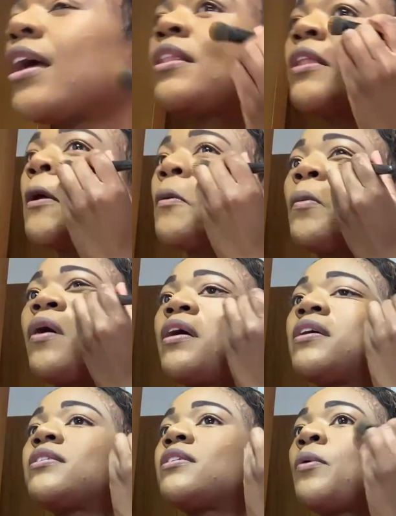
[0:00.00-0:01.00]
And then
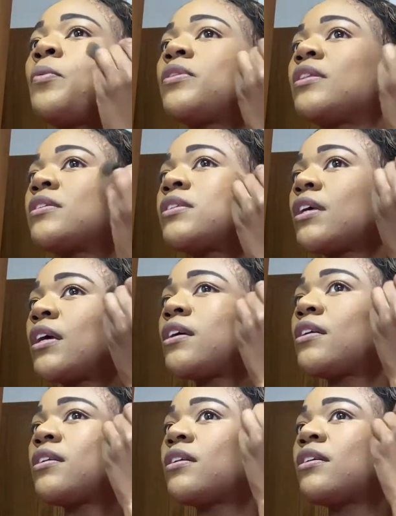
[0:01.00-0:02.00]
what is up with the
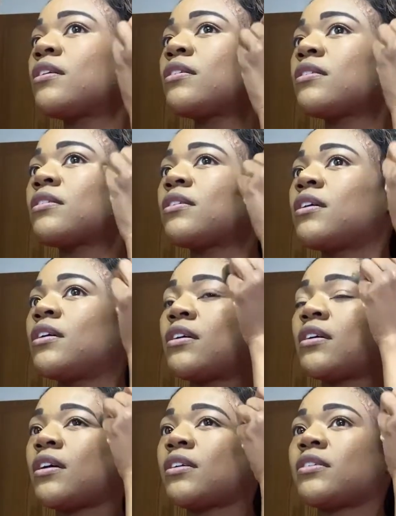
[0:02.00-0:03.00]
skin?
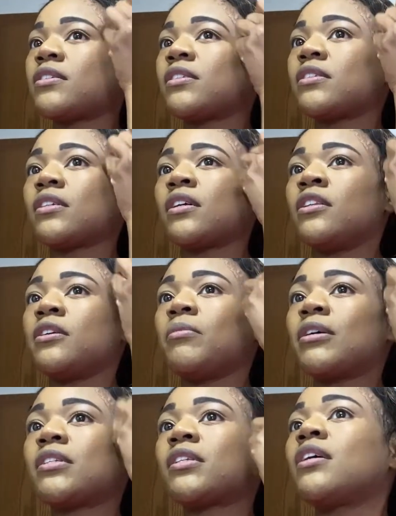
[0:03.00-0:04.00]
I just need to
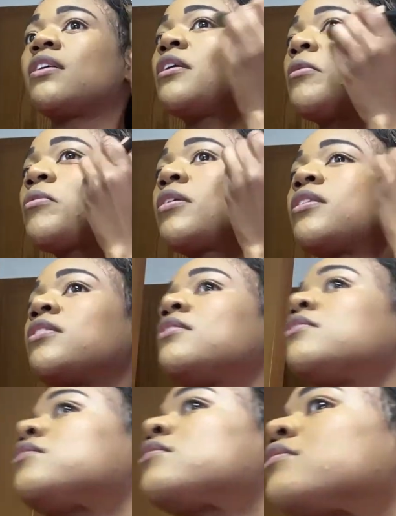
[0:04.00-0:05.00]
clear my skin up
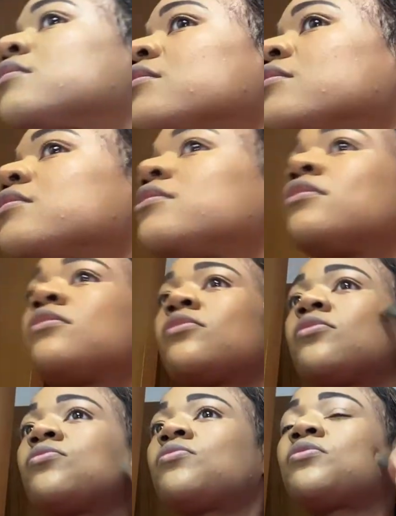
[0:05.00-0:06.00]
because,
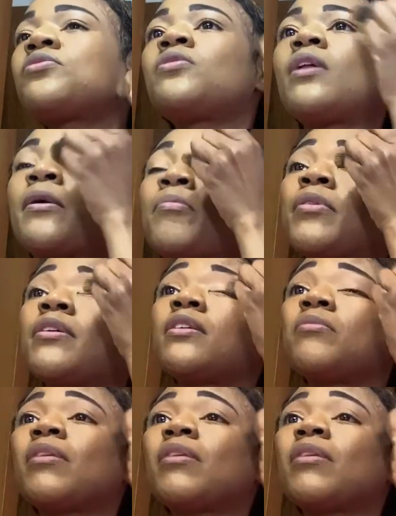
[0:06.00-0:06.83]
you know, you like putting the